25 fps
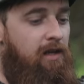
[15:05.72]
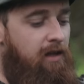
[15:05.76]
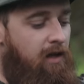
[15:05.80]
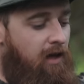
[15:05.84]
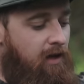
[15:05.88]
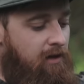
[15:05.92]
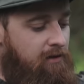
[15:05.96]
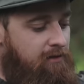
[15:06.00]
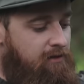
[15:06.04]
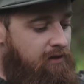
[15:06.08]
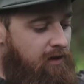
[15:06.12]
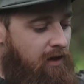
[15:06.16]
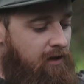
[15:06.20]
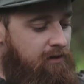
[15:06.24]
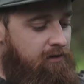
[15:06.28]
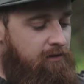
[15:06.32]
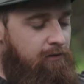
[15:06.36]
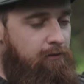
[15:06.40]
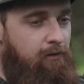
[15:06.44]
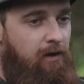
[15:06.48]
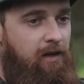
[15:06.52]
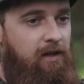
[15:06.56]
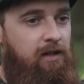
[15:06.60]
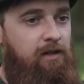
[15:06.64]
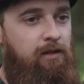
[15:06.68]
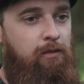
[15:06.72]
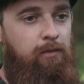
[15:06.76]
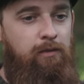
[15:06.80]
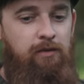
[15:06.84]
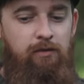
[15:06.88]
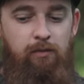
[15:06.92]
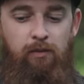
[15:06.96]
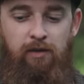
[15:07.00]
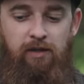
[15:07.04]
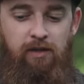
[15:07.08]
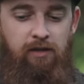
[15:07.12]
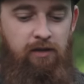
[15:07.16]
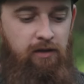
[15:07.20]
Now it actually has a range
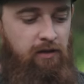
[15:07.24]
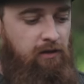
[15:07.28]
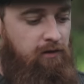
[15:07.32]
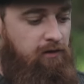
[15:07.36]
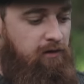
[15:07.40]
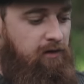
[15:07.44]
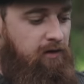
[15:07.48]
between